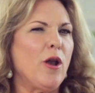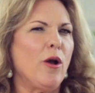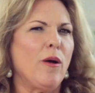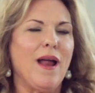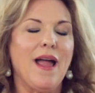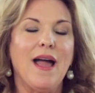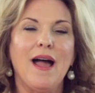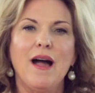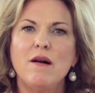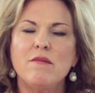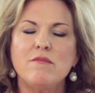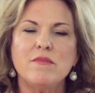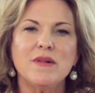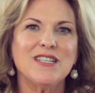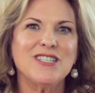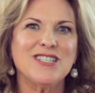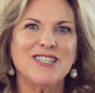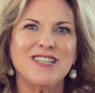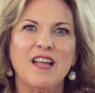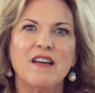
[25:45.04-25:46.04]
matter how
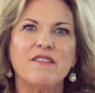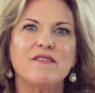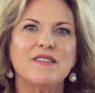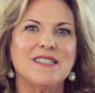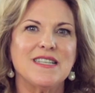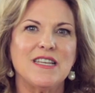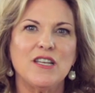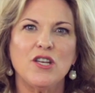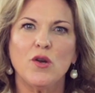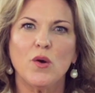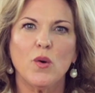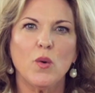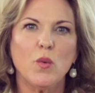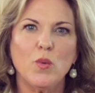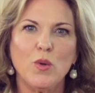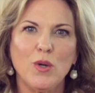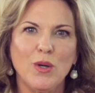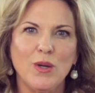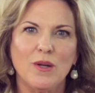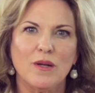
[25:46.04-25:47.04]
much love is in your
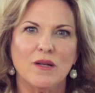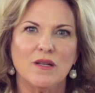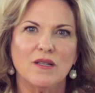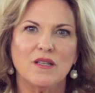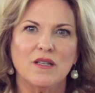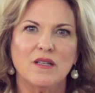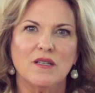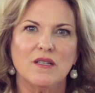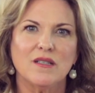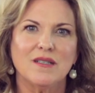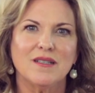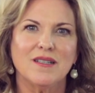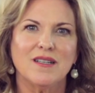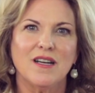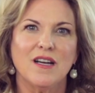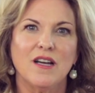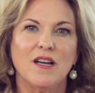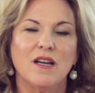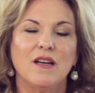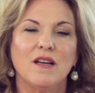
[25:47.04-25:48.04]
world,
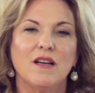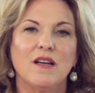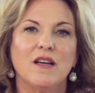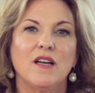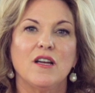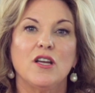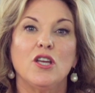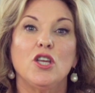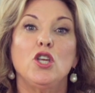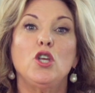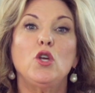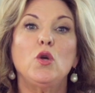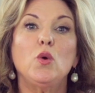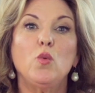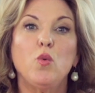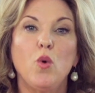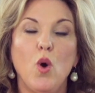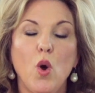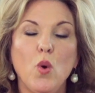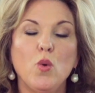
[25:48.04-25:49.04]
you
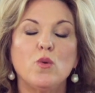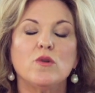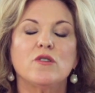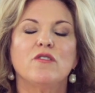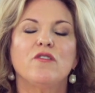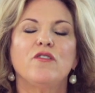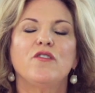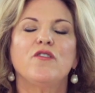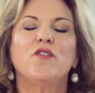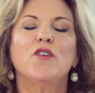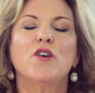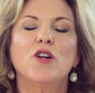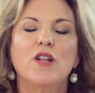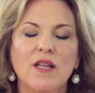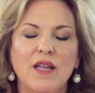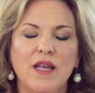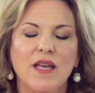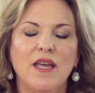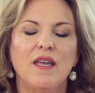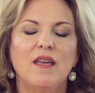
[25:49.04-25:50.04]
won't
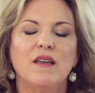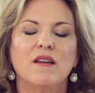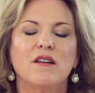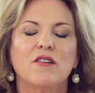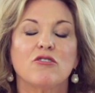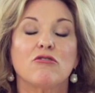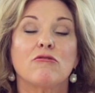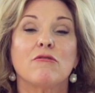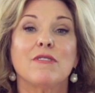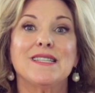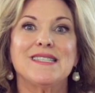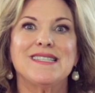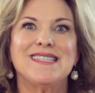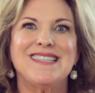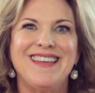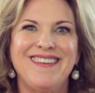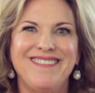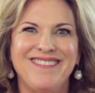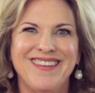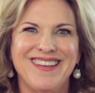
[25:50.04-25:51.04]
fully
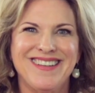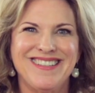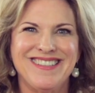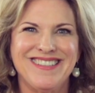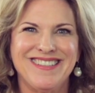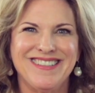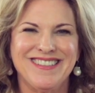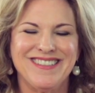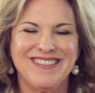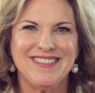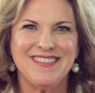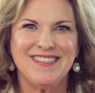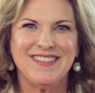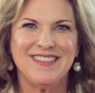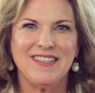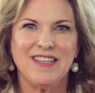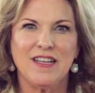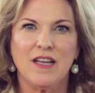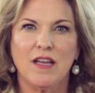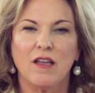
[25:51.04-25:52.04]
receive it.
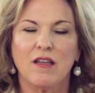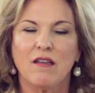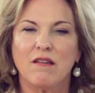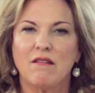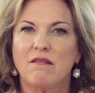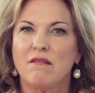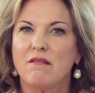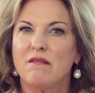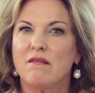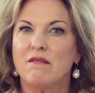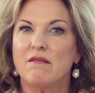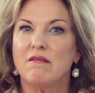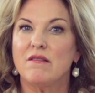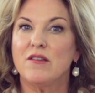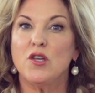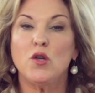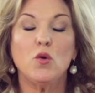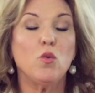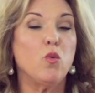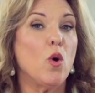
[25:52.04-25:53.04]

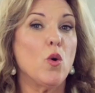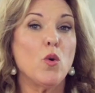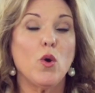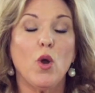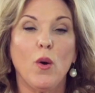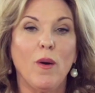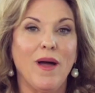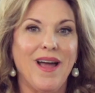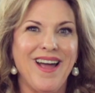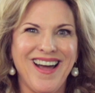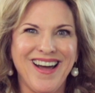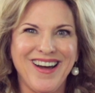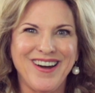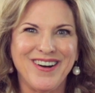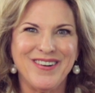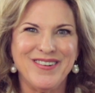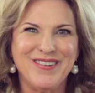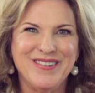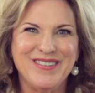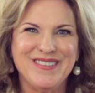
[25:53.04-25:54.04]
You won't know
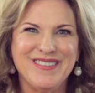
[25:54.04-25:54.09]
how.